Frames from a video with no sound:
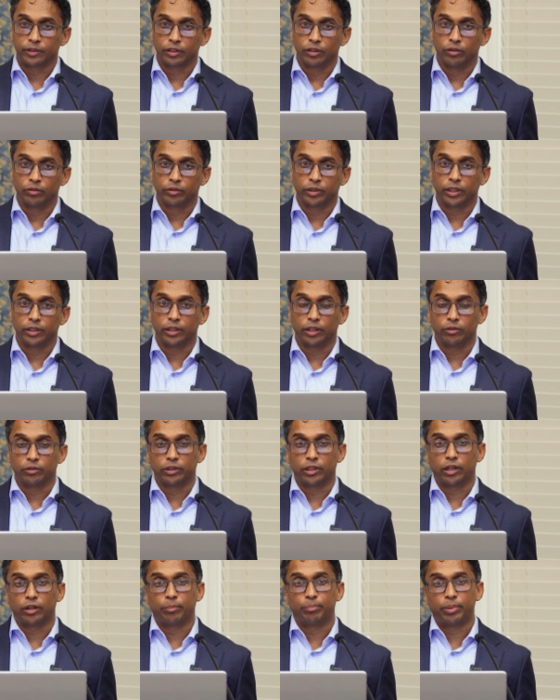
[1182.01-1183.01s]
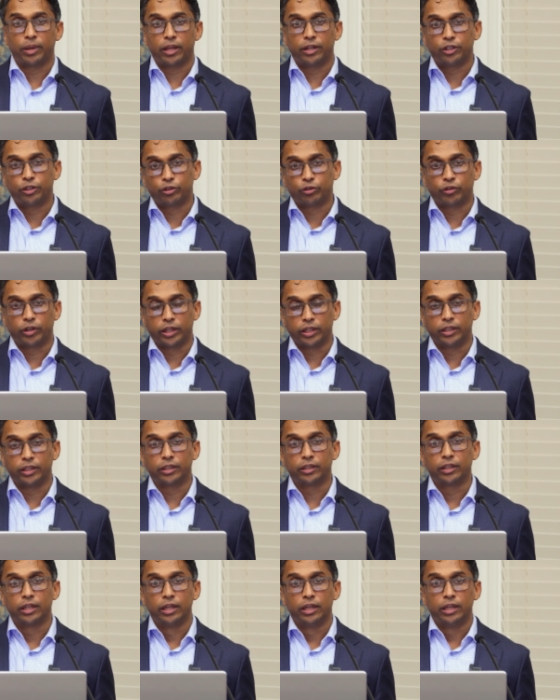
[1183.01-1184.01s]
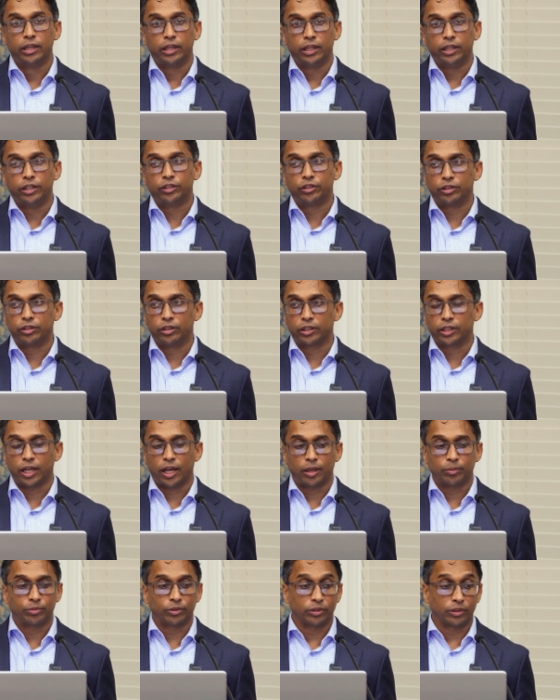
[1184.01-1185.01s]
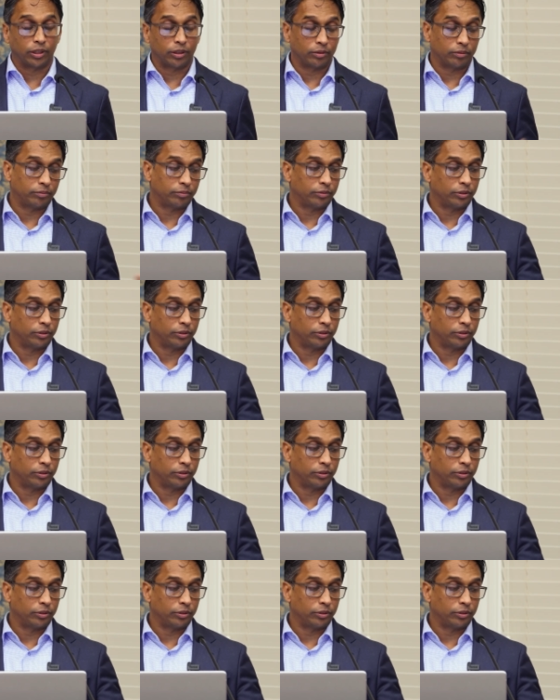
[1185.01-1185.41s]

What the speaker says: okay, that are penetrating into the capsule, that